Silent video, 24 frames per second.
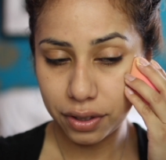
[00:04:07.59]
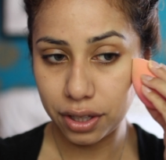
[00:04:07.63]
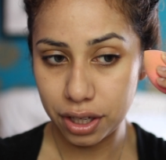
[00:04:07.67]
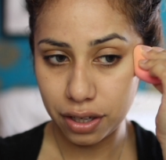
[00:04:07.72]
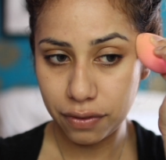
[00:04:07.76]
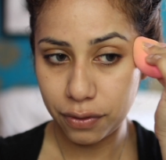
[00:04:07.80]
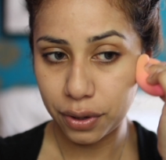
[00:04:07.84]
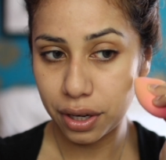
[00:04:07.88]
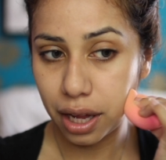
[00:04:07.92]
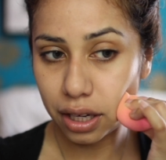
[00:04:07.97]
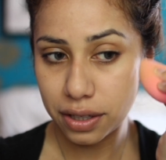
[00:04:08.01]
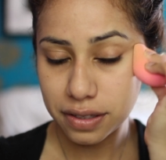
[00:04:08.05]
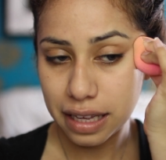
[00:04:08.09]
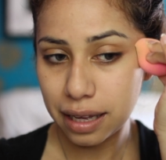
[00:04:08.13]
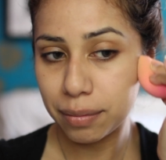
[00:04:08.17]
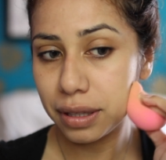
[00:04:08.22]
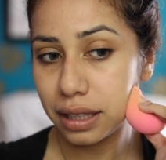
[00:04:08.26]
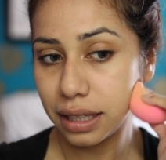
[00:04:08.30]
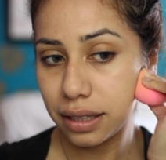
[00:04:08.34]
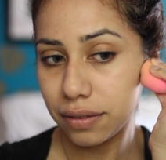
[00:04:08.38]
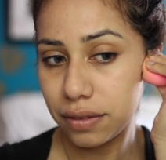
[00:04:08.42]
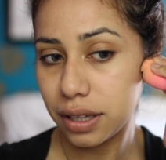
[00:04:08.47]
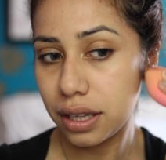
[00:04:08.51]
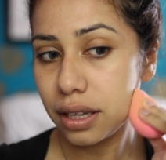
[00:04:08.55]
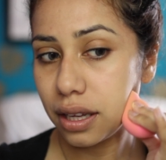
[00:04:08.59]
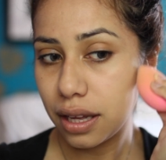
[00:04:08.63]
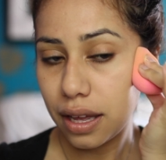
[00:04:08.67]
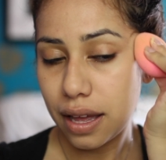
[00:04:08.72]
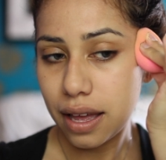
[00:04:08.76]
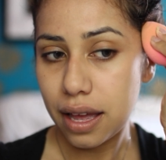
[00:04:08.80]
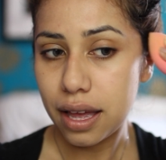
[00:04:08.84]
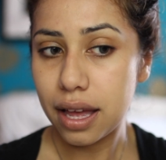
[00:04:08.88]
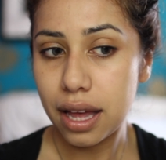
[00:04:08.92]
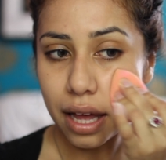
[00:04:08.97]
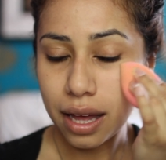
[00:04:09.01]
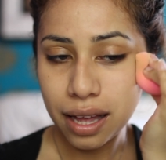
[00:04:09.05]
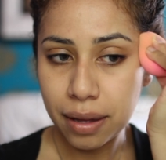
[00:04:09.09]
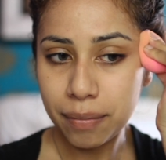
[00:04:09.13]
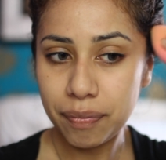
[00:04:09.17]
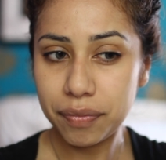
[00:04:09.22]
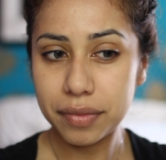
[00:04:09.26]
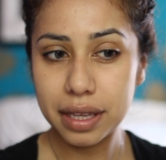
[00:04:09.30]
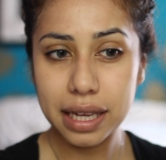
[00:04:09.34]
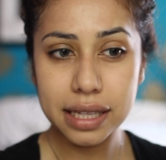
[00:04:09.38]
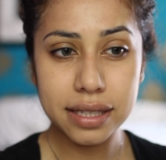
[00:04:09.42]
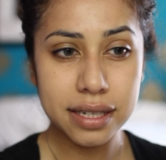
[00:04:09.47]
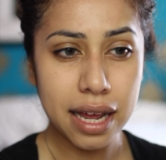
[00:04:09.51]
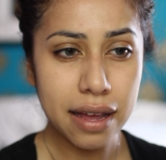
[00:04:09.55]
This retails for
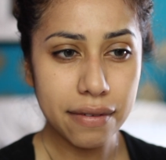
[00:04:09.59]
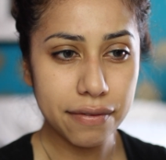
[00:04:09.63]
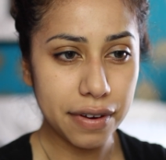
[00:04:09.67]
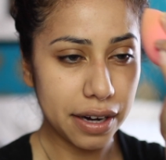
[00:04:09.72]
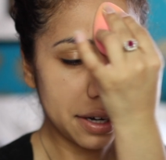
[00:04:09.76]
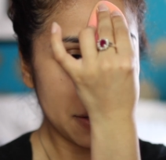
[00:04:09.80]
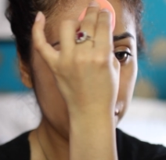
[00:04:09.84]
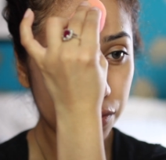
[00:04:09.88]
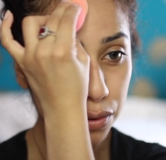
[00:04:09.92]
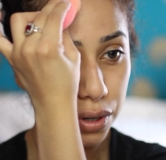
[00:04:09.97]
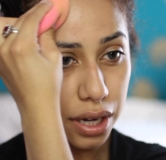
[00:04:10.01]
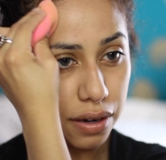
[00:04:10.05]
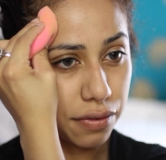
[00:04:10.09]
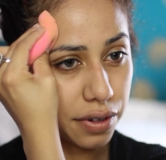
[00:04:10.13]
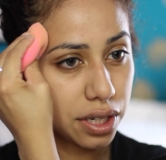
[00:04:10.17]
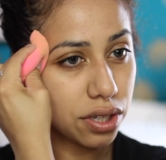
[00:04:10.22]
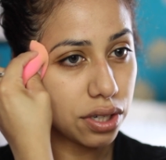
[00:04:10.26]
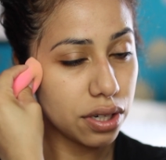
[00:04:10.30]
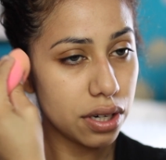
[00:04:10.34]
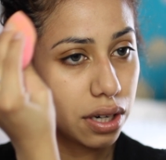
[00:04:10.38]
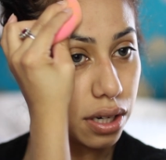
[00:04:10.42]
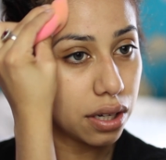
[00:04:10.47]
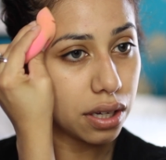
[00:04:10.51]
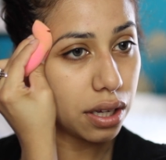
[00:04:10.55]
$34.